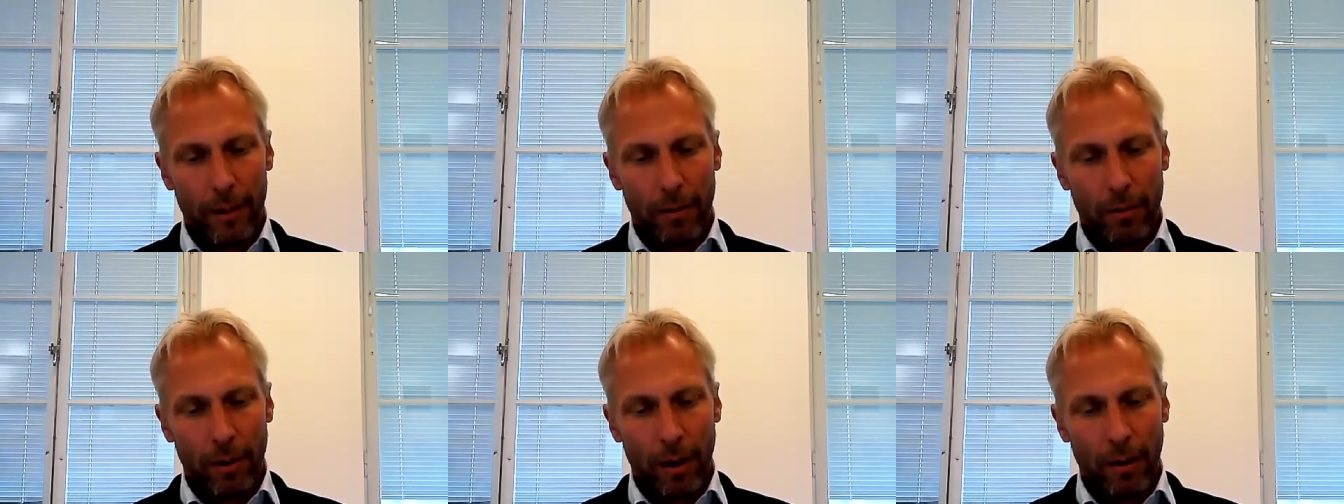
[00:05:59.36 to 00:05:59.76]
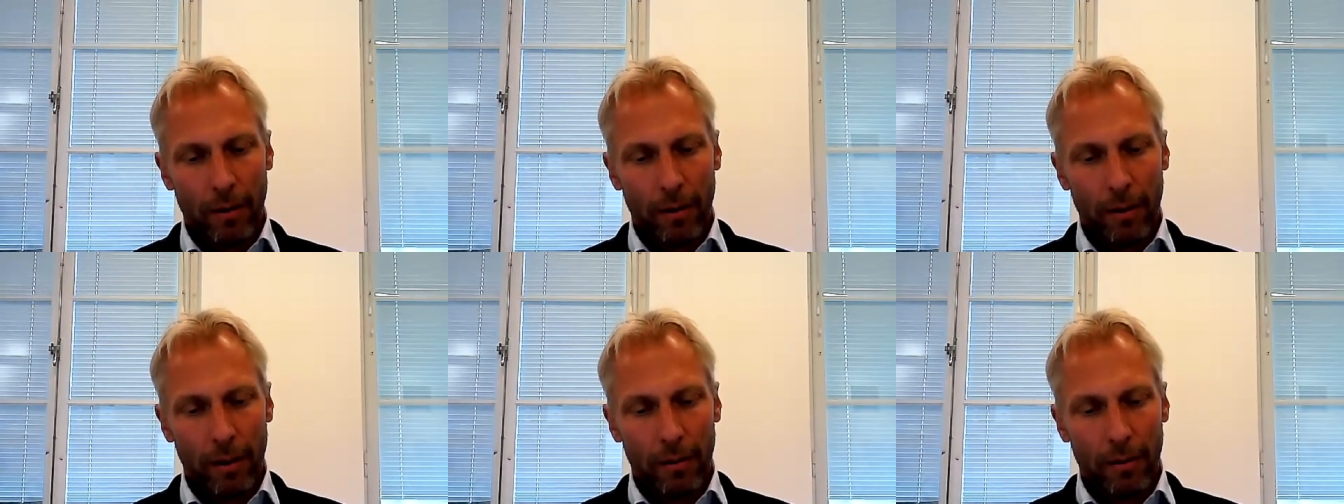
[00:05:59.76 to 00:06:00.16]
so I
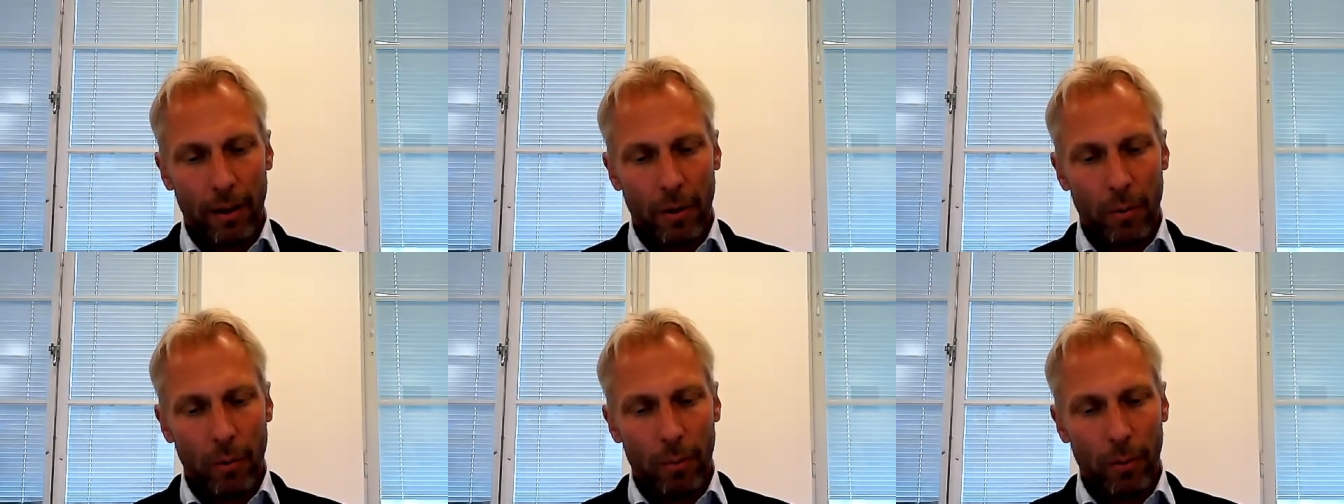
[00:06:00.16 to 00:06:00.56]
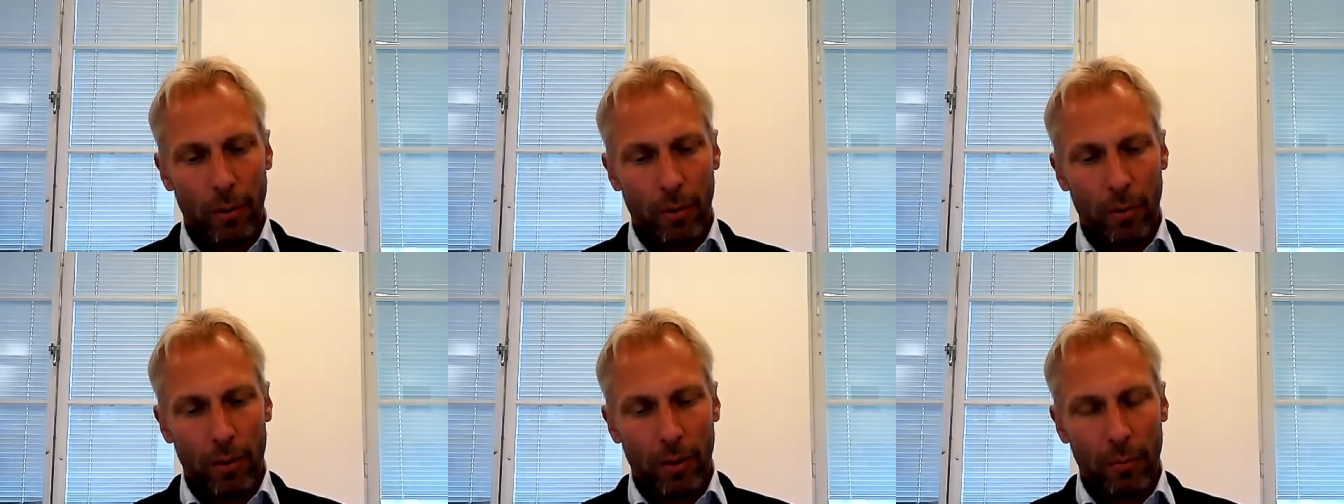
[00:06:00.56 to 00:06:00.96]
think now in
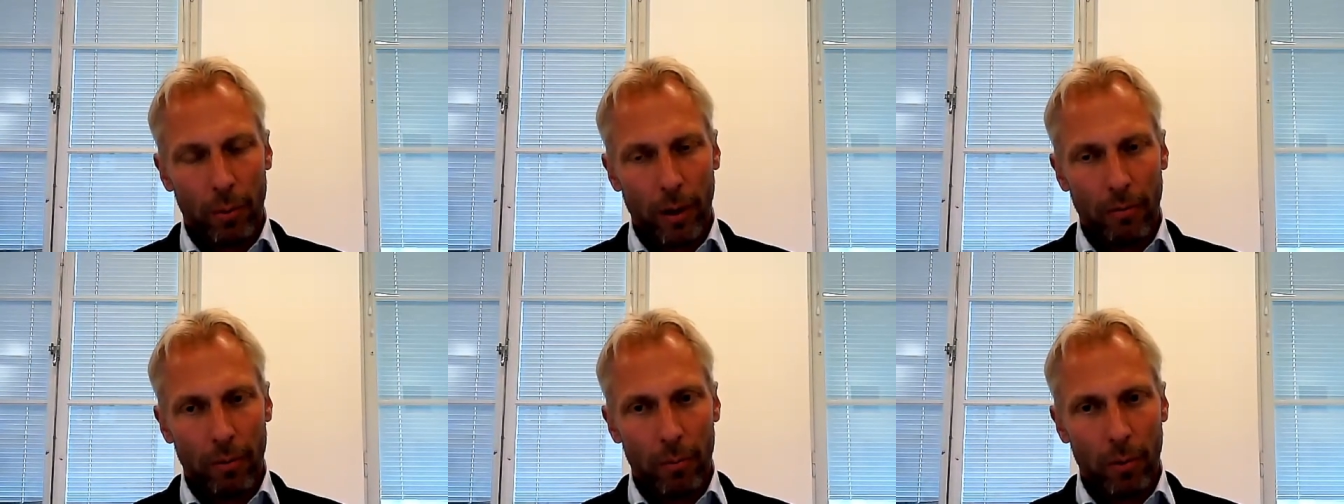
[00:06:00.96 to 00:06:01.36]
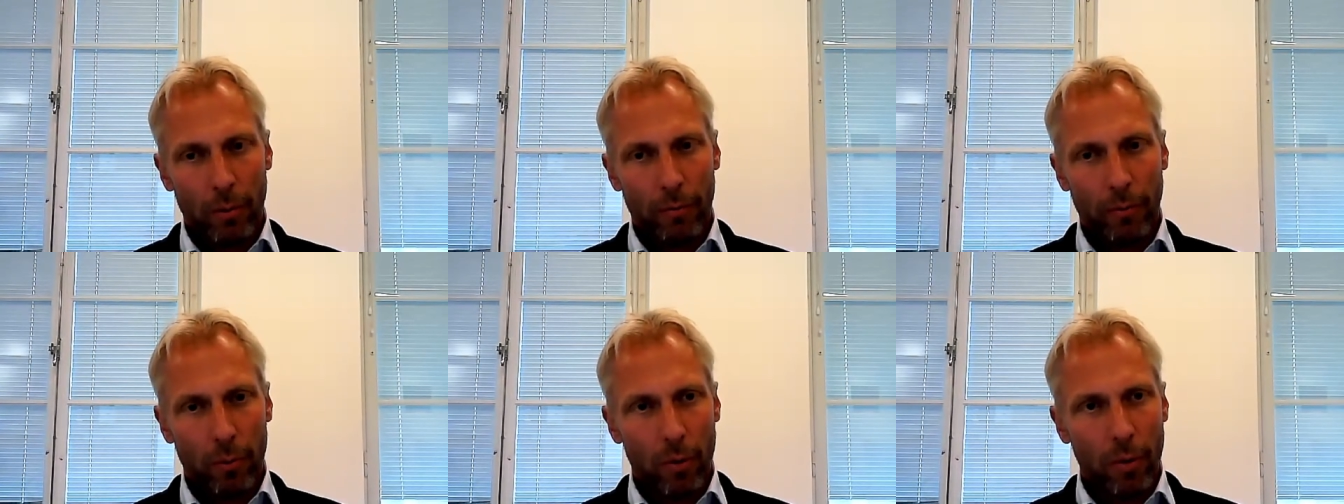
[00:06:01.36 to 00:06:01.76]
Procuritas we have a more
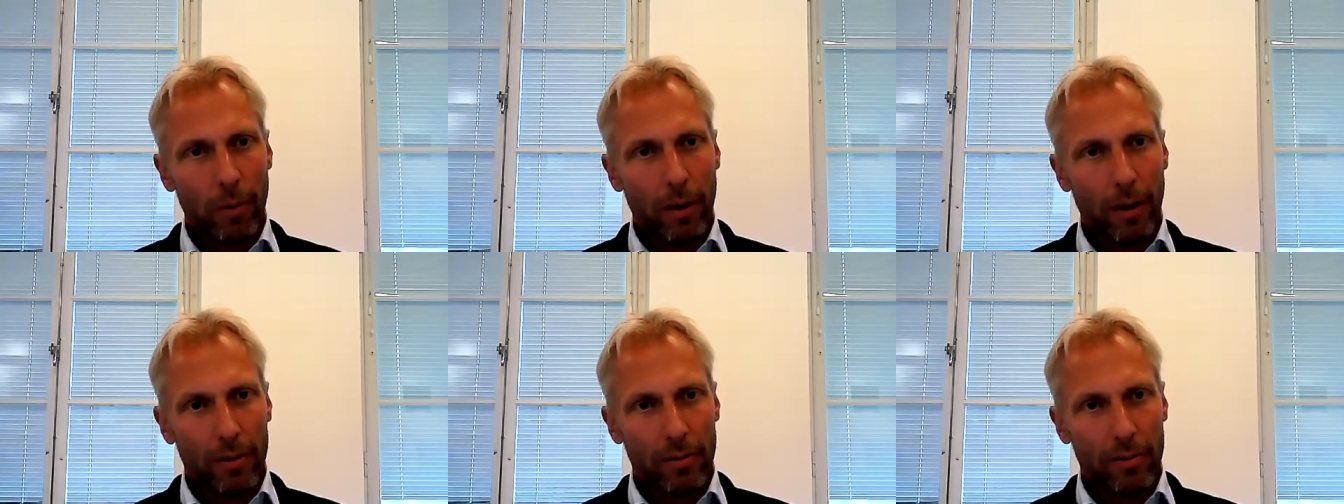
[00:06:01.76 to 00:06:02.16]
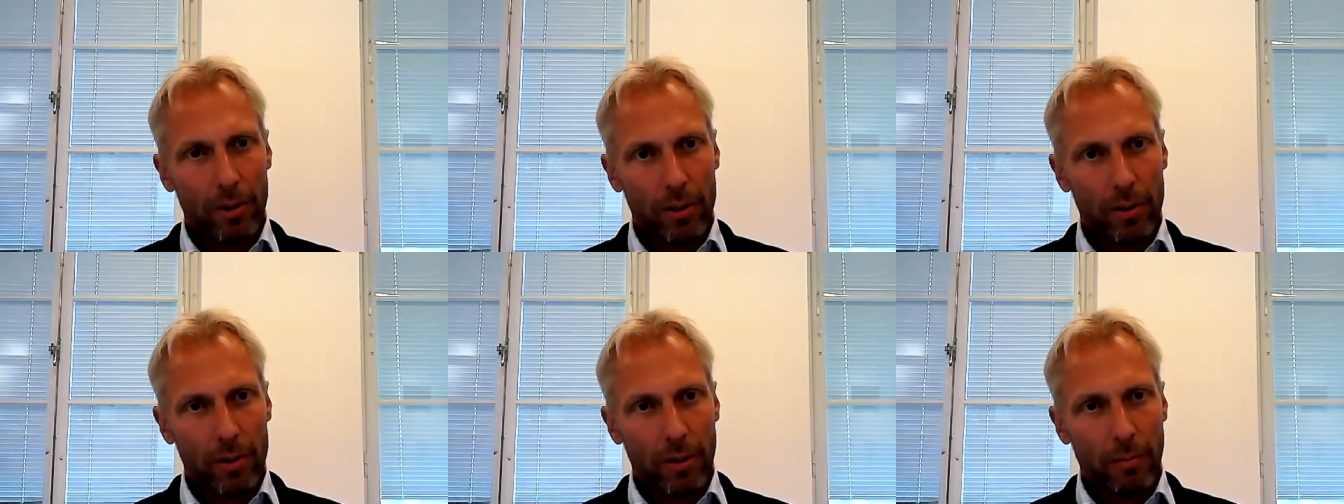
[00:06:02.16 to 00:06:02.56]
formalized
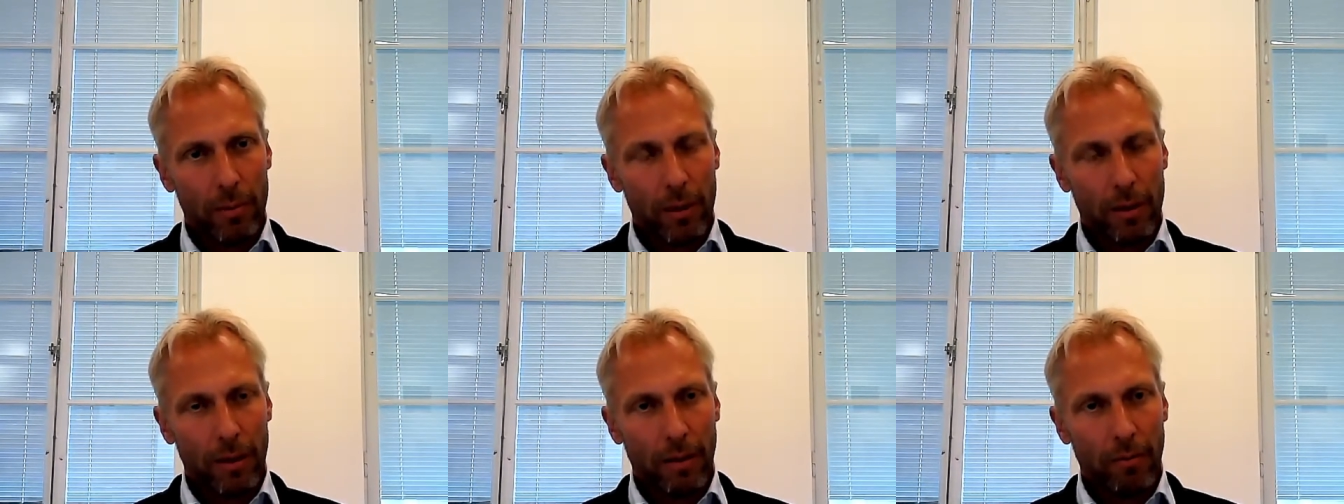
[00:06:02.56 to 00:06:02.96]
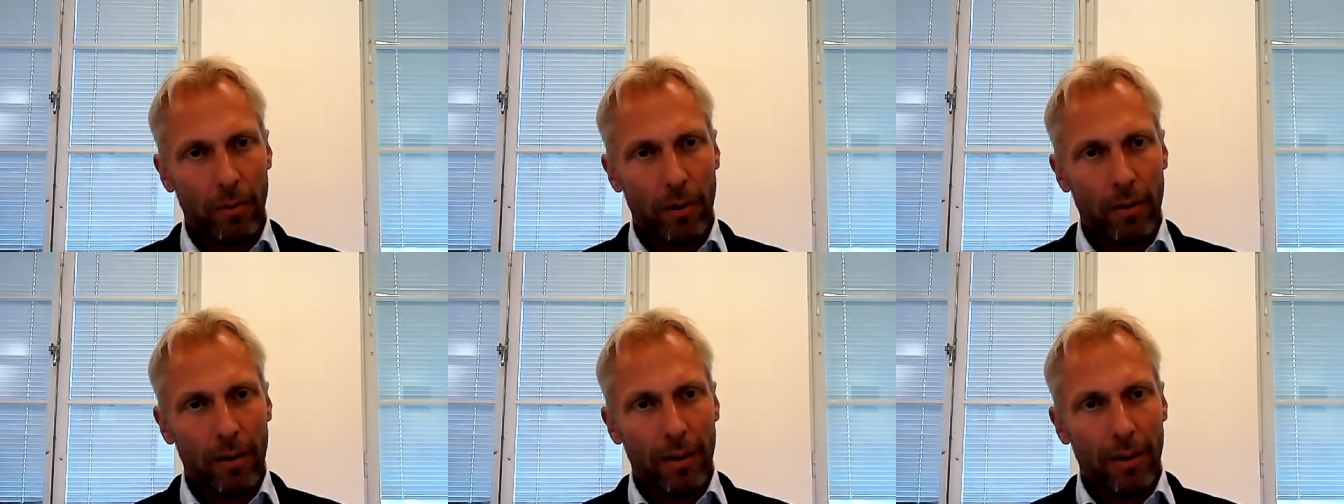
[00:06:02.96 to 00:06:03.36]
system that
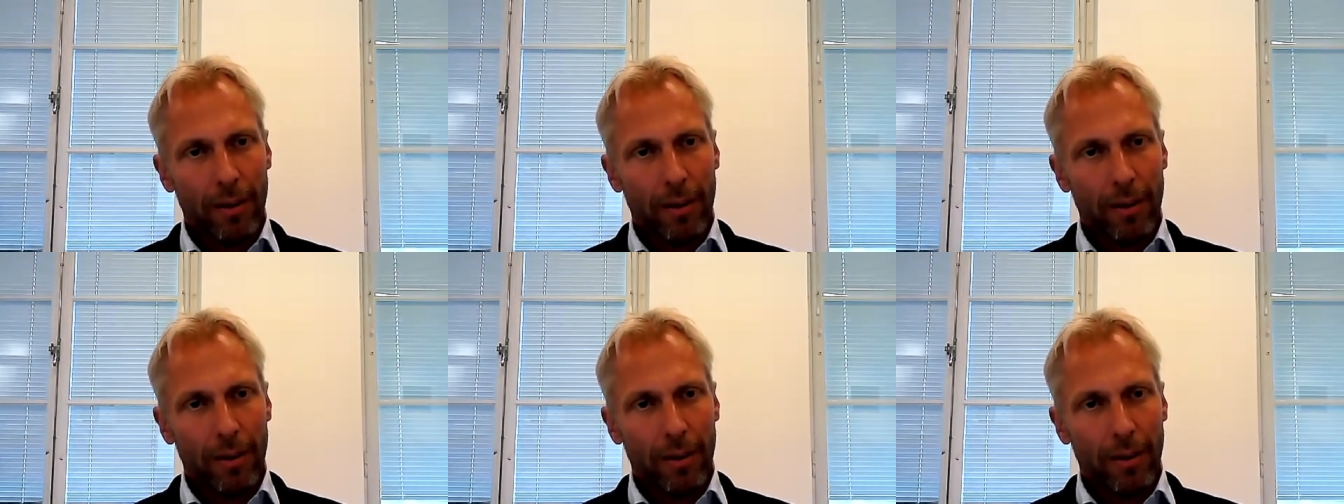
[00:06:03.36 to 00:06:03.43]
every